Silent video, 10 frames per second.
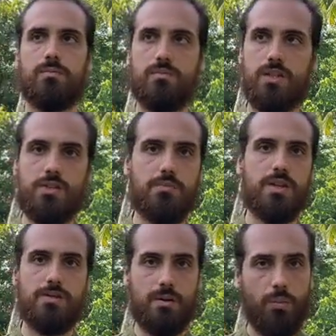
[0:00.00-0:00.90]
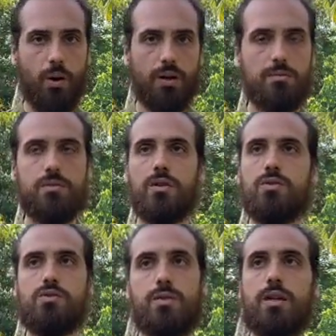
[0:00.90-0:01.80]
This means the body.
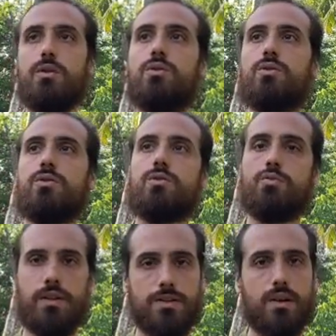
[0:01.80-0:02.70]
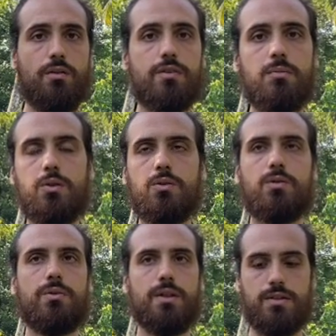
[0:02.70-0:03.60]
So when I look to myself in the mirror
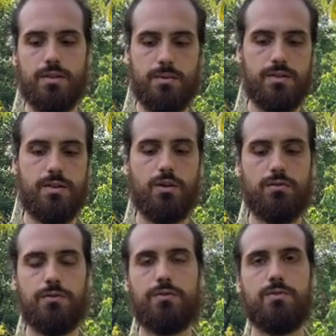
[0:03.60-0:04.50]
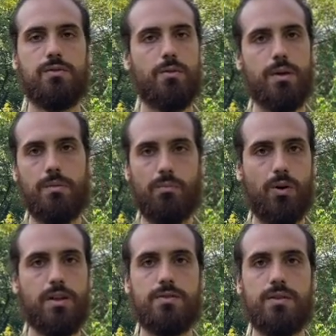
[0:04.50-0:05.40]
and I see myself the way my
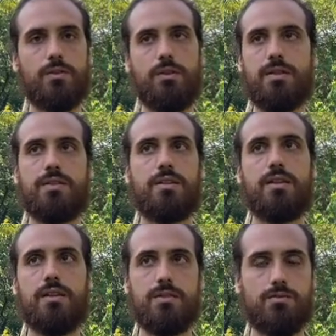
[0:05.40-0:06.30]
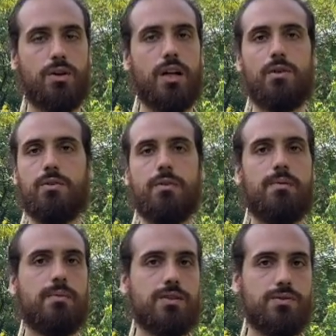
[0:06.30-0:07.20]
body is now, the way my skin is right now, the way
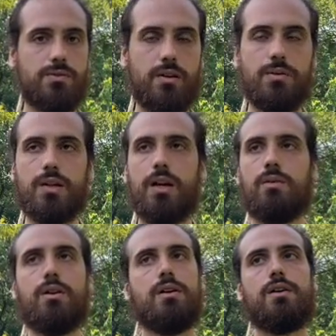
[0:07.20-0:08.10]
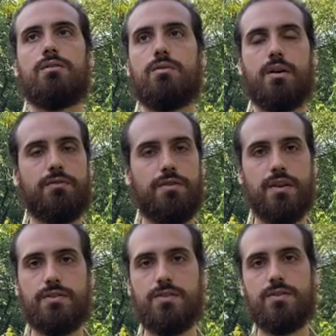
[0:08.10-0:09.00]
my muscles are right now, the way my
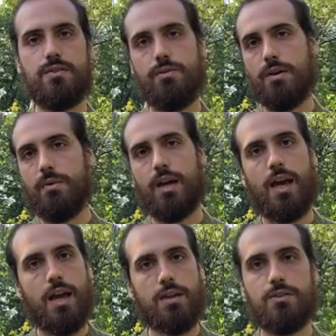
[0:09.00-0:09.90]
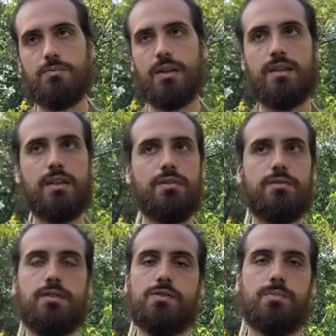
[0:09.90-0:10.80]
face is, the way my hair is, my teeth
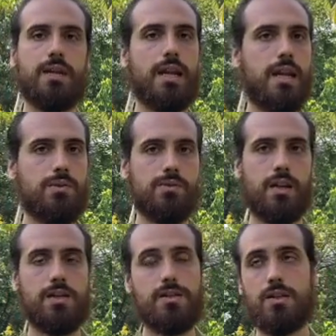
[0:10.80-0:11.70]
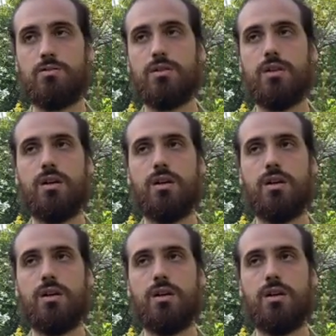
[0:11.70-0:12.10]
is, my nails are, etc.,